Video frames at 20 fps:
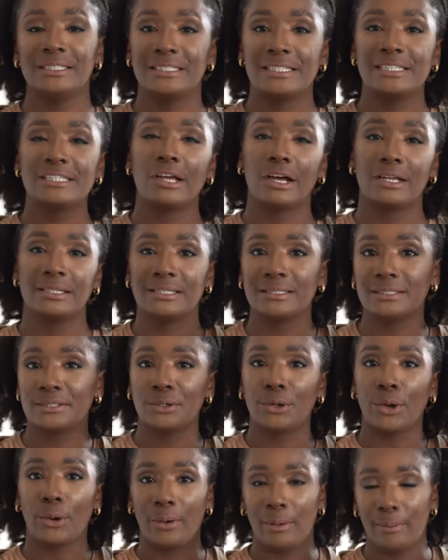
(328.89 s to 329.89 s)
starting to
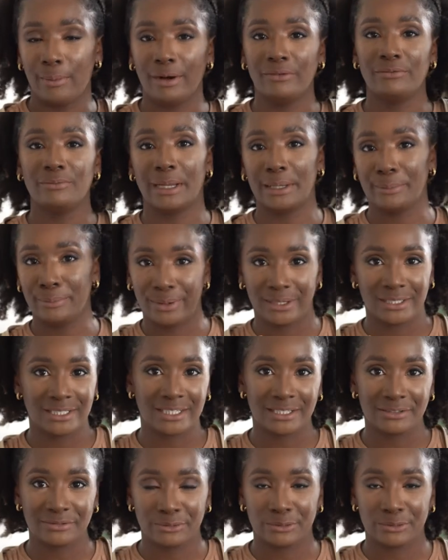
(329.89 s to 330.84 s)
go above my budget